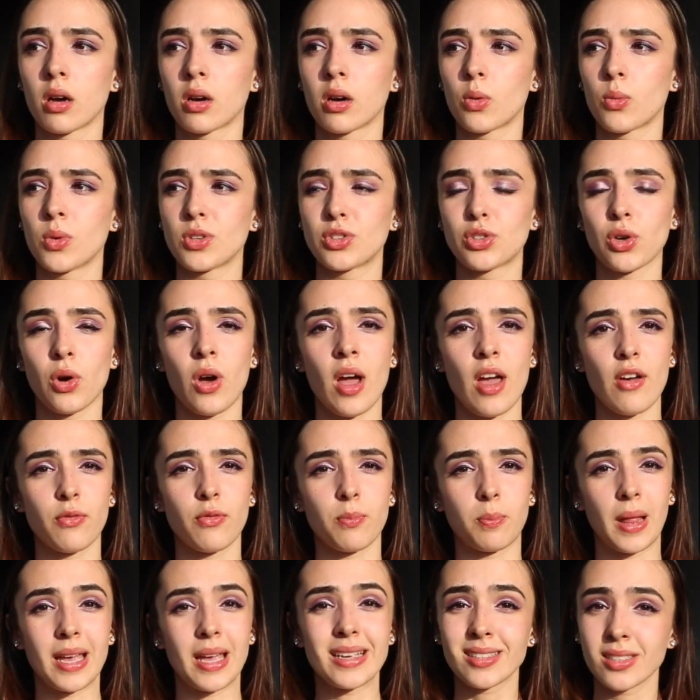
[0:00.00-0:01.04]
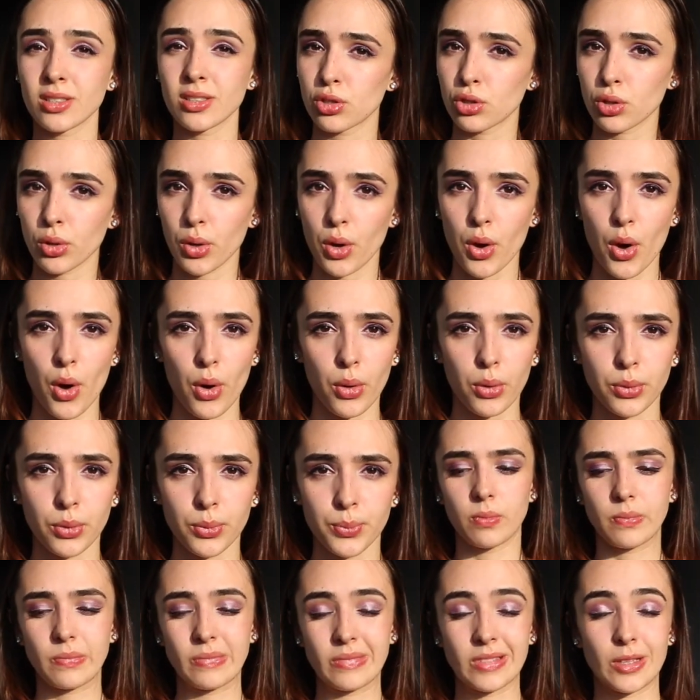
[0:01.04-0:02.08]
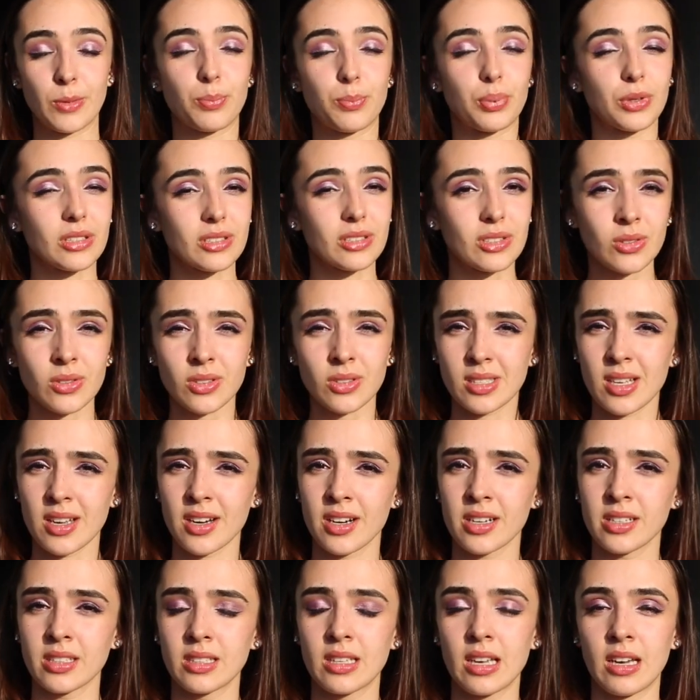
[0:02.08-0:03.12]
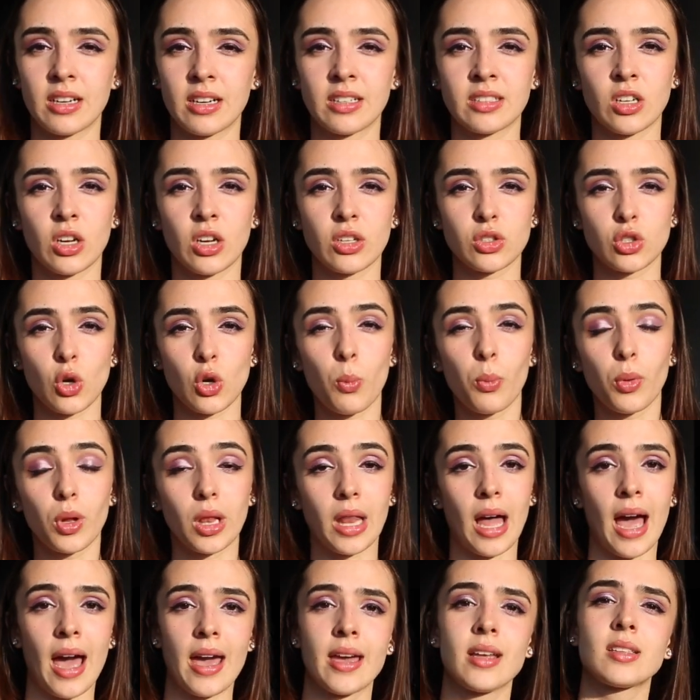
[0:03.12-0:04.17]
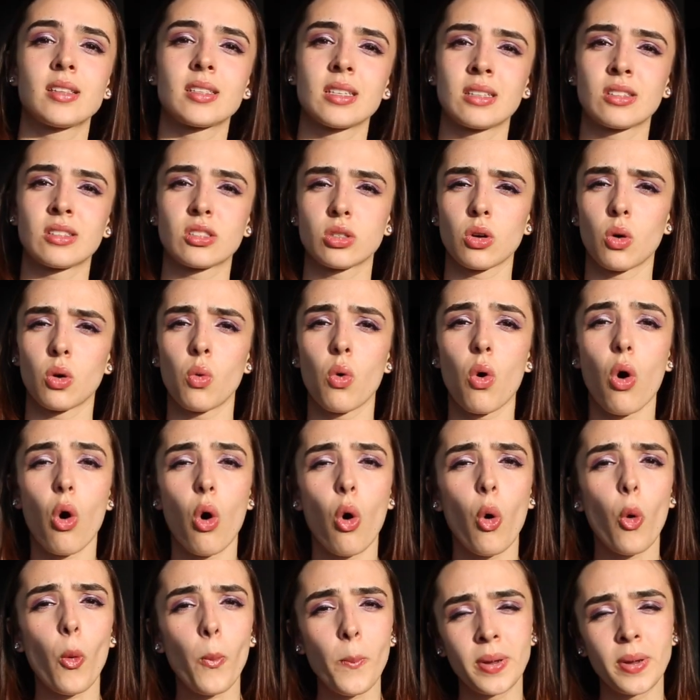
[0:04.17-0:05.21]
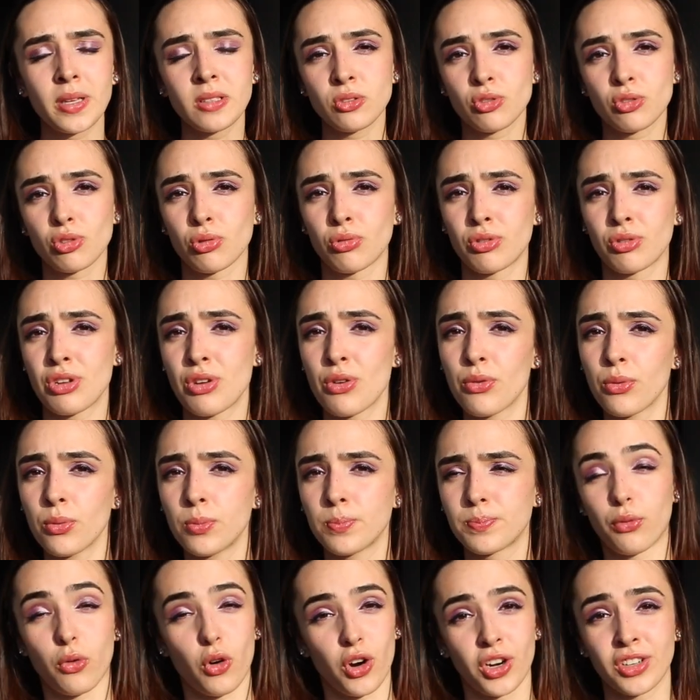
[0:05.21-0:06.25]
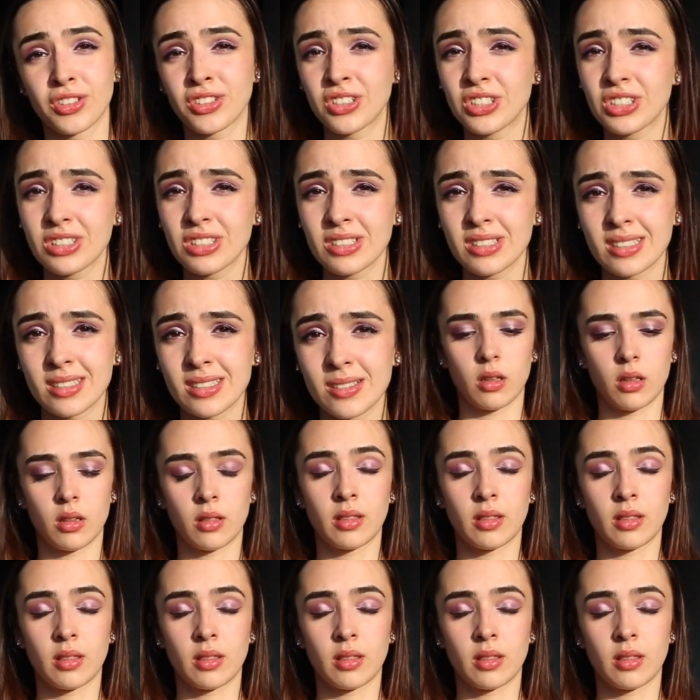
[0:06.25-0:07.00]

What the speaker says: we don't have places to go. The persons there, they are not so polite and so open to new foreigners.